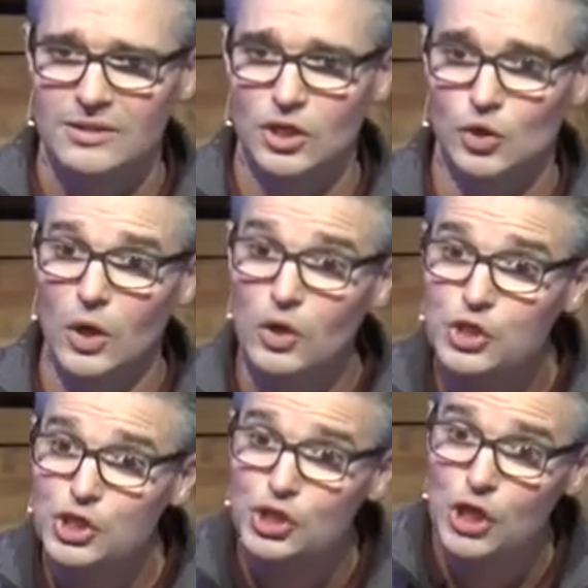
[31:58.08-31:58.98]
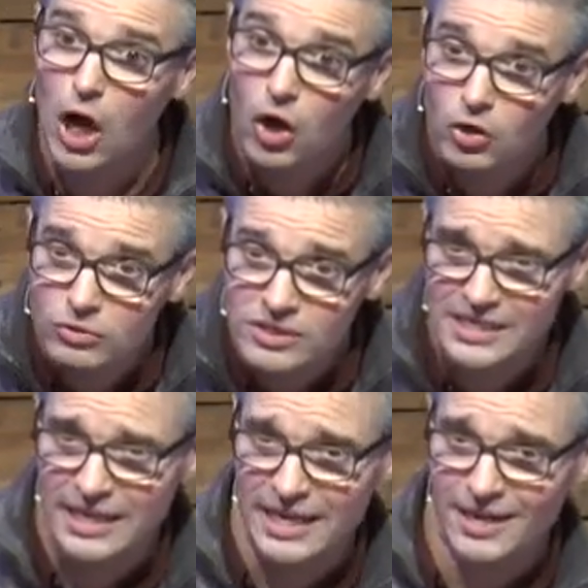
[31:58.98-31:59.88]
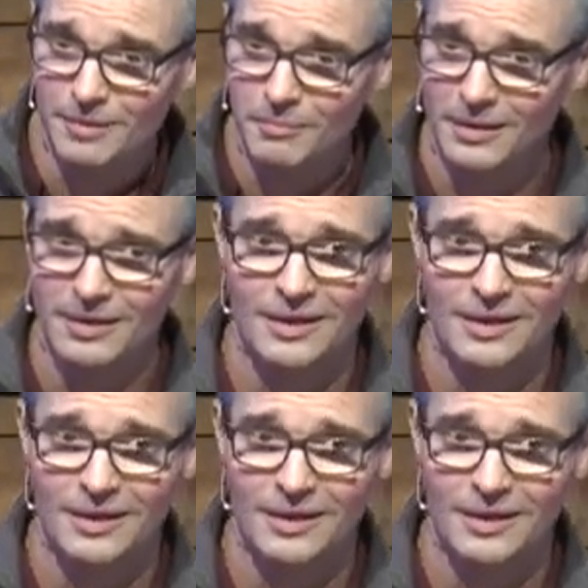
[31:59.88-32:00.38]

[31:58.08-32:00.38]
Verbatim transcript: to throw stones at him